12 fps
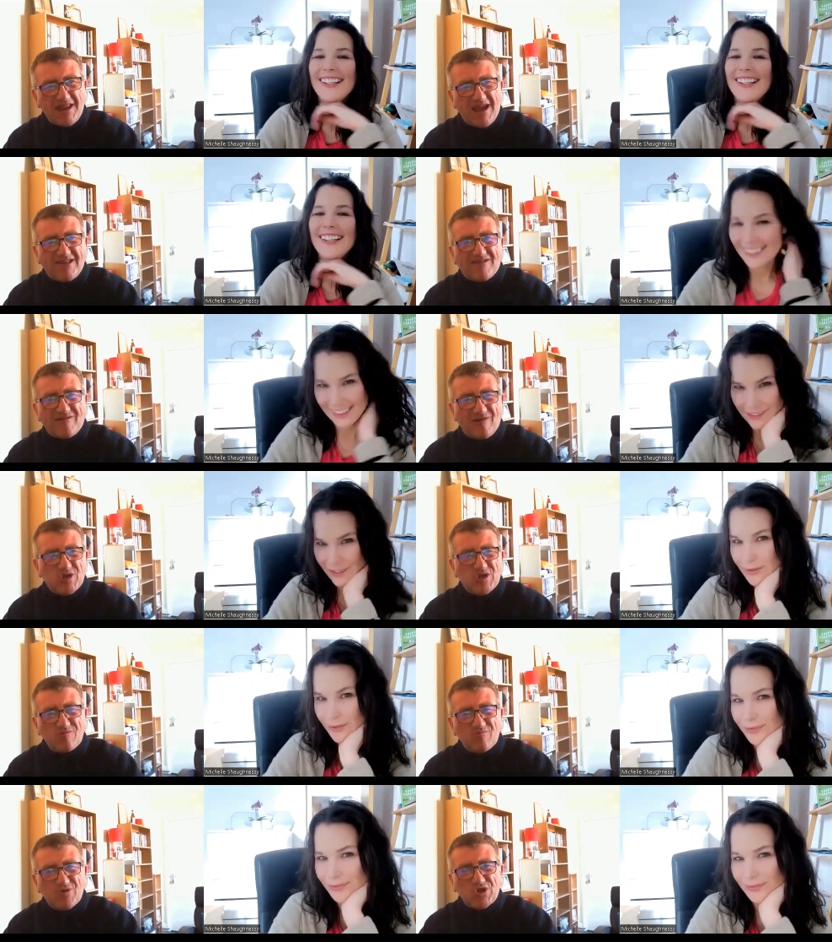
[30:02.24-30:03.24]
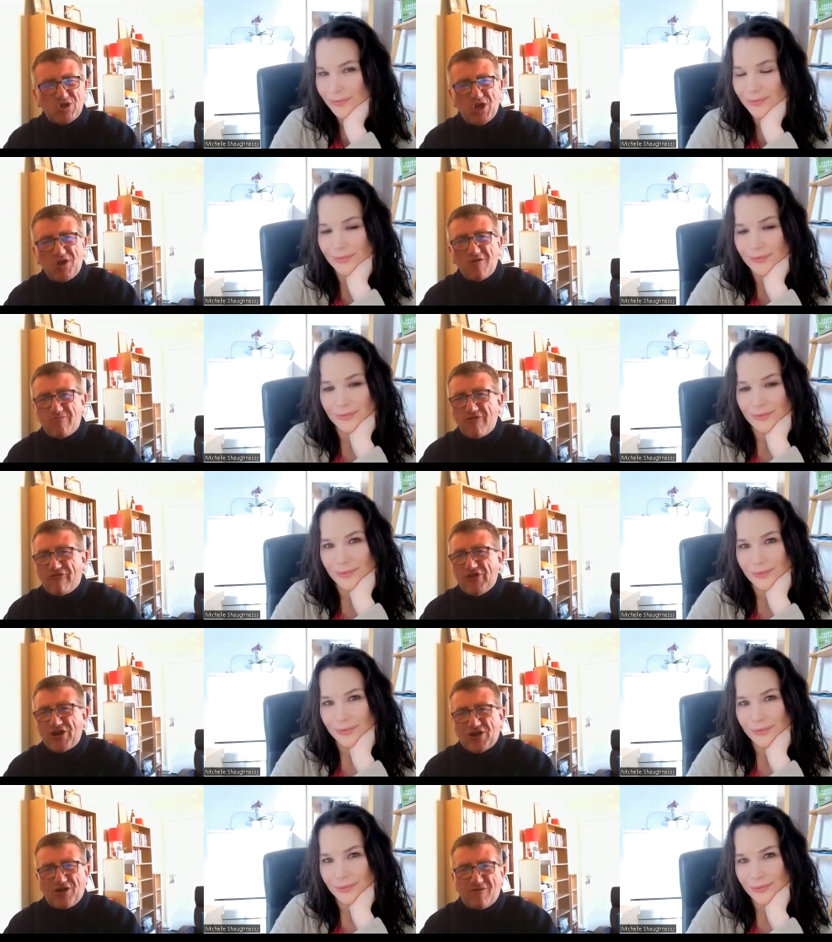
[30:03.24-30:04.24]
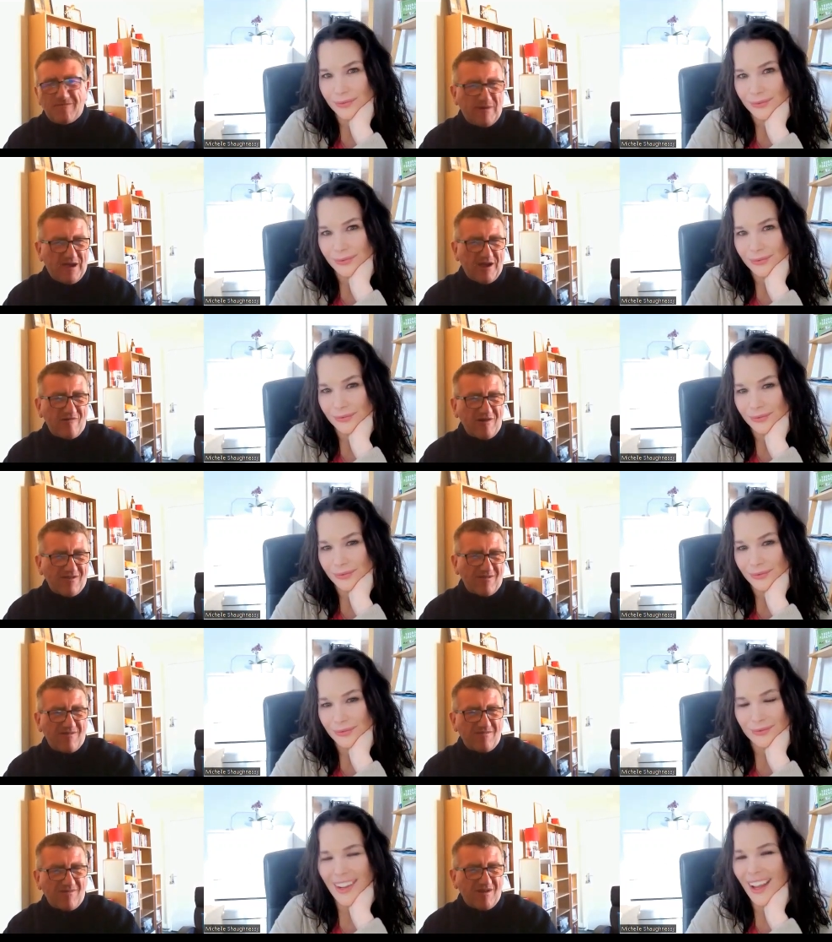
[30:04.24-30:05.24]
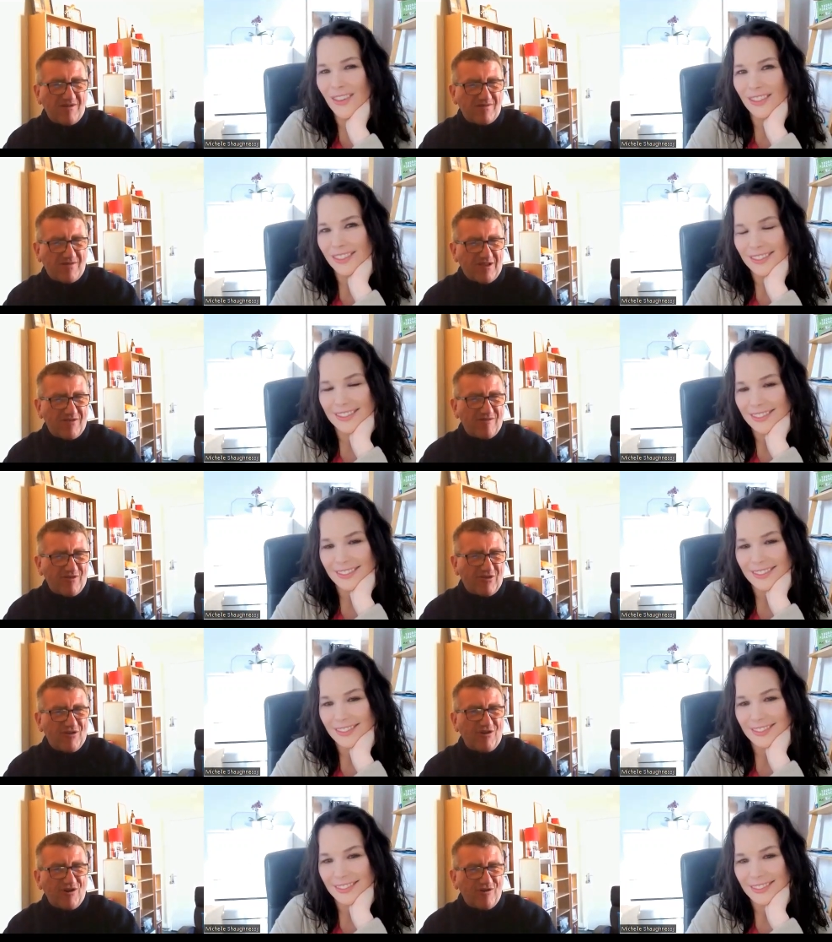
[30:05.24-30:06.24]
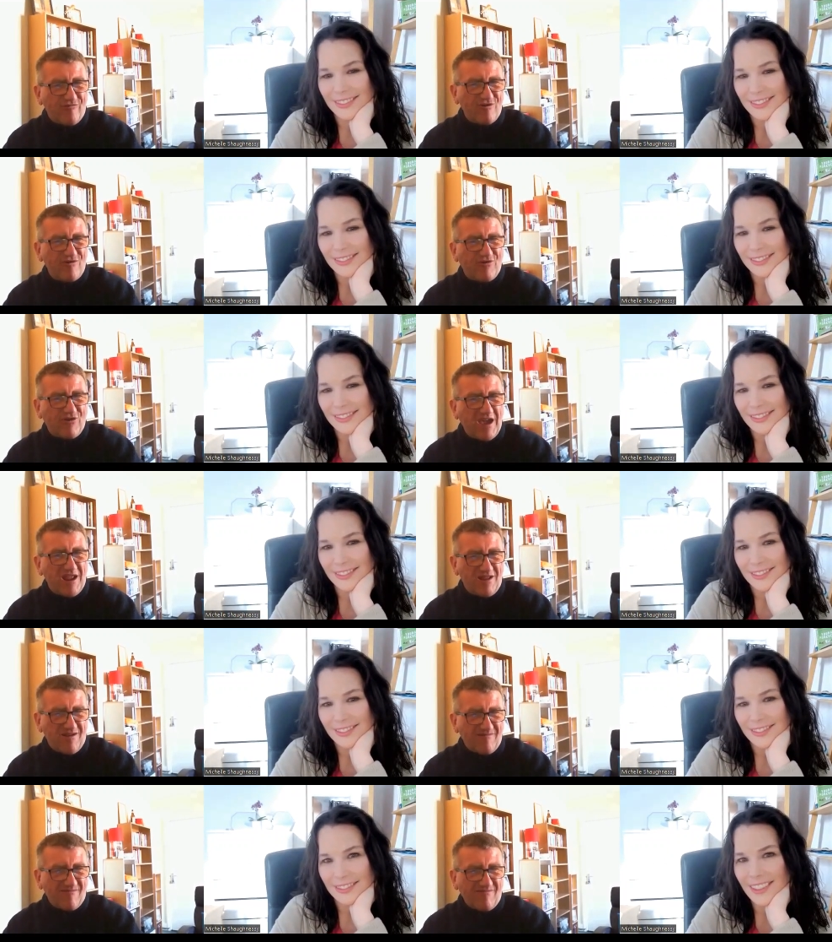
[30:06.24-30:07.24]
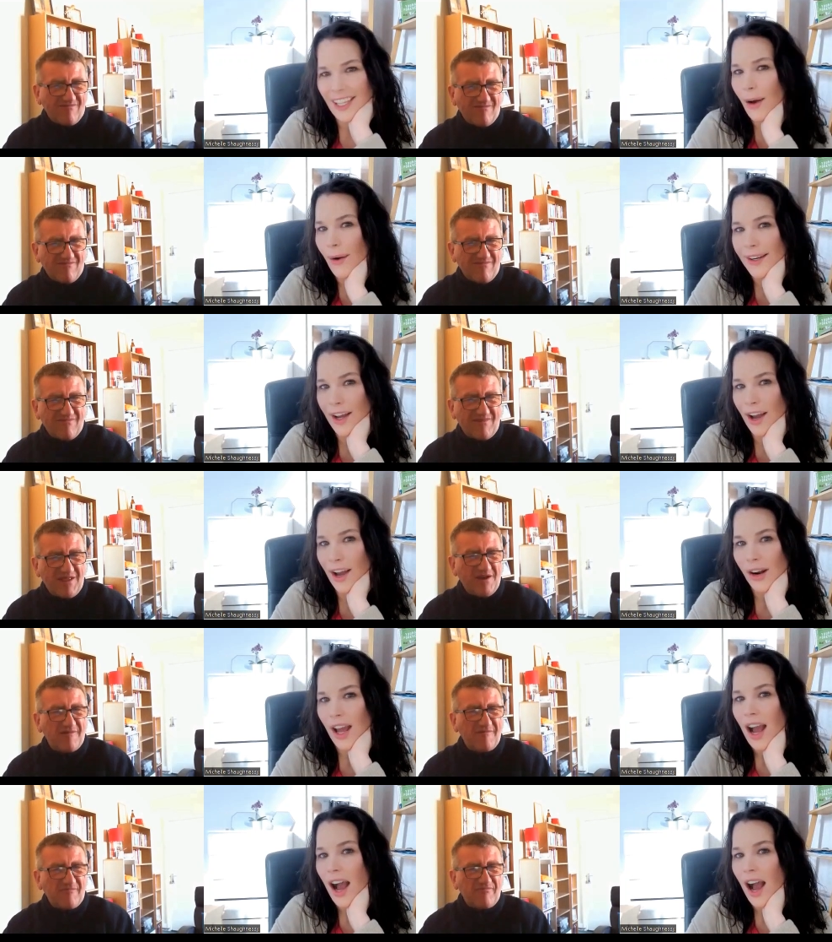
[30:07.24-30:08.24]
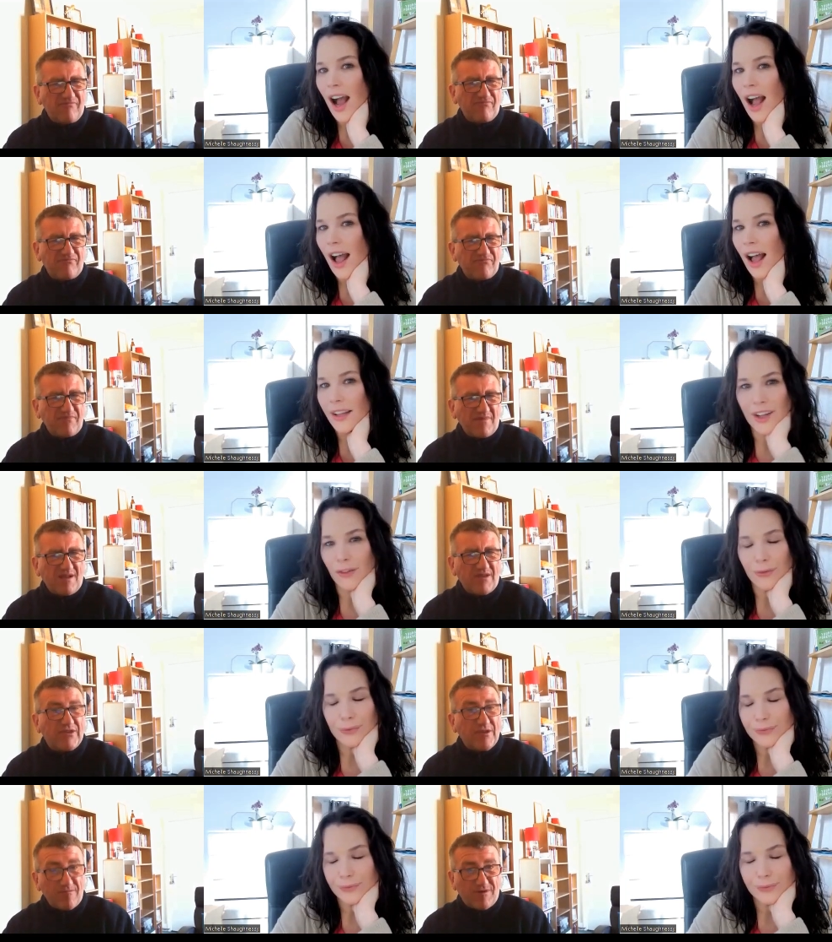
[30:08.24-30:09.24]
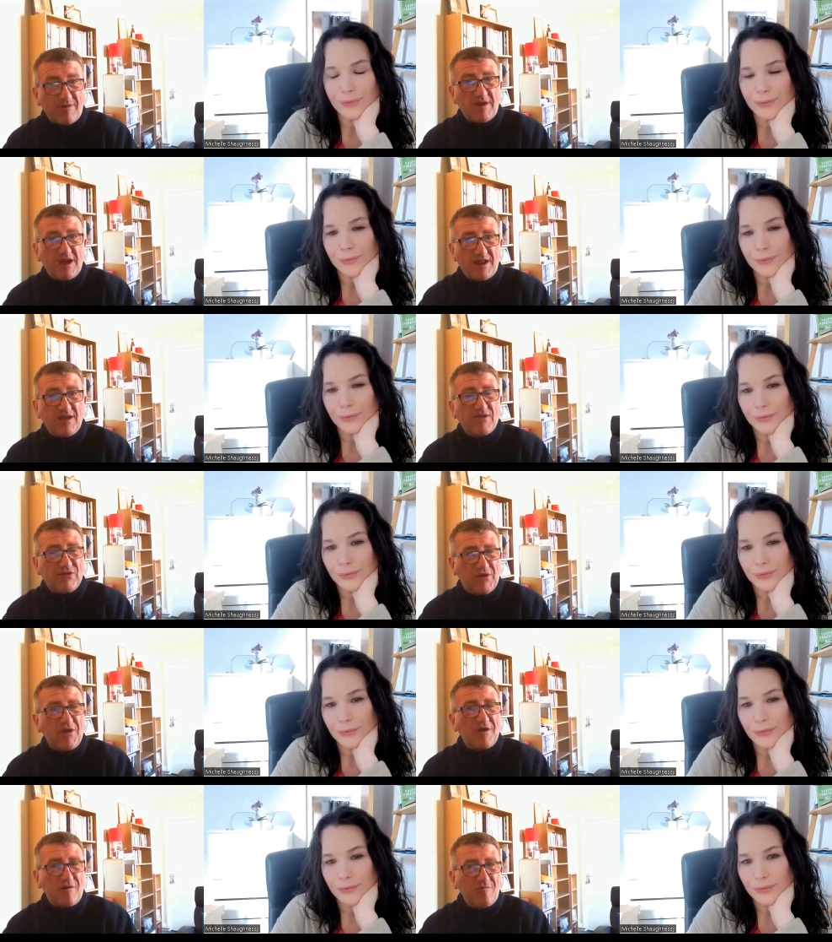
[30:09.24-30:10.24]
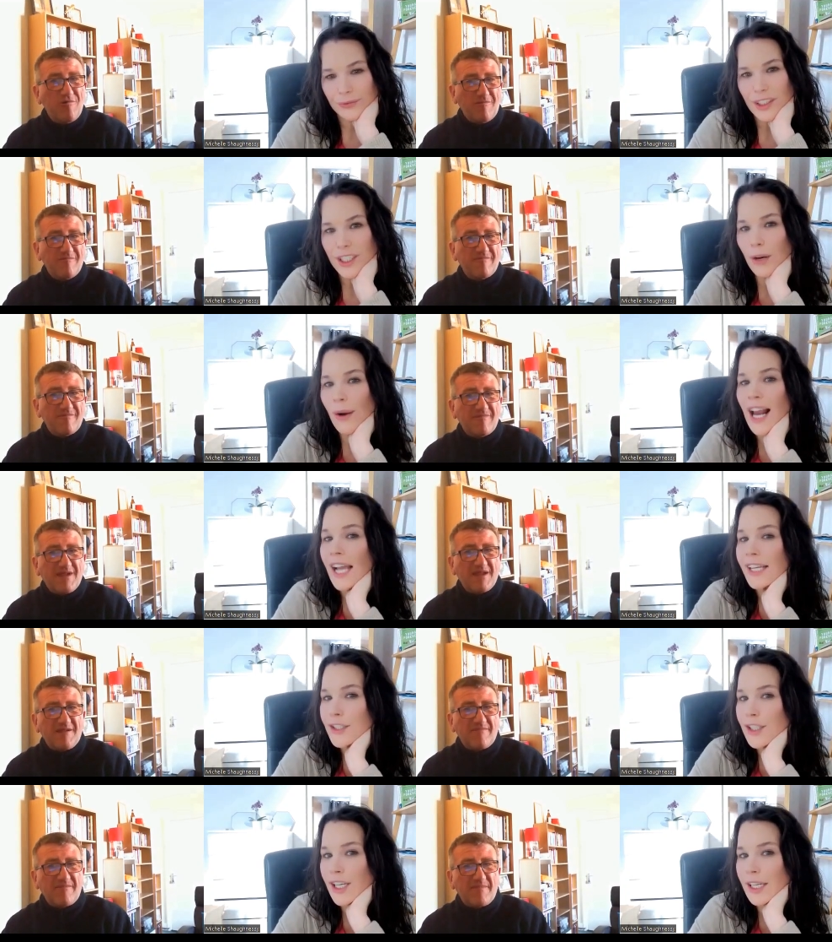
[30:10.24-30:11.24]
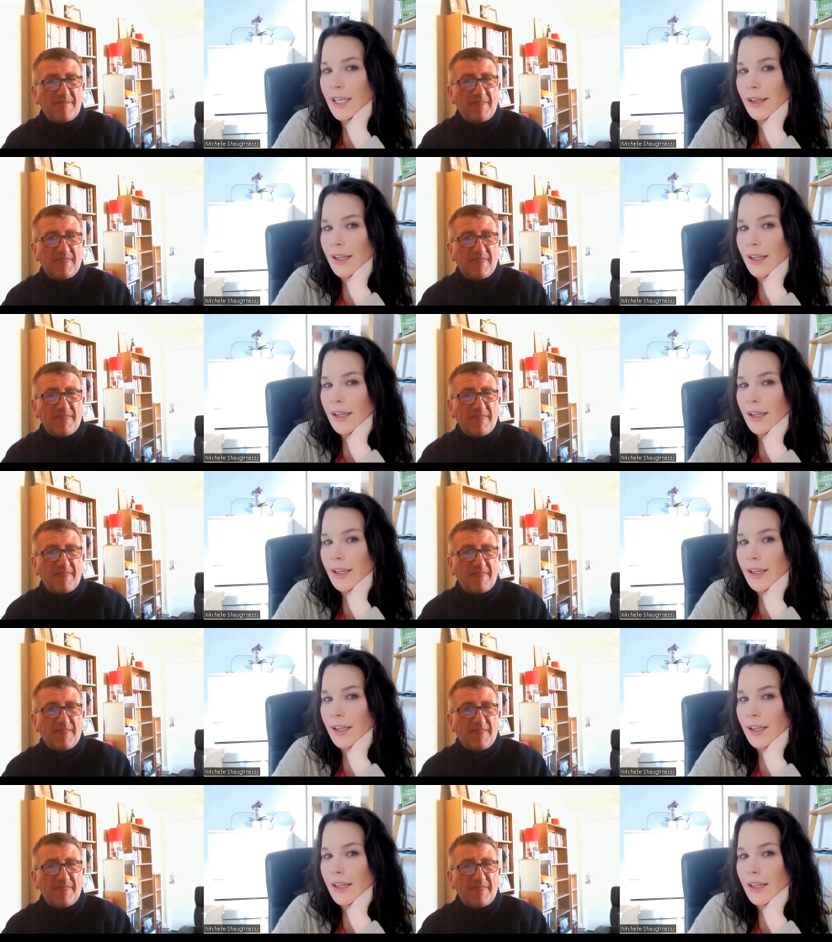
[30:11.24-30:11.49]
Speaker 1: next question was, do you prefer compering no. them to a solo routine?
Speaker 2: No, I don't. No, no. Some
Speaker 1: comedians do.
Speaker 2: You know what? I did.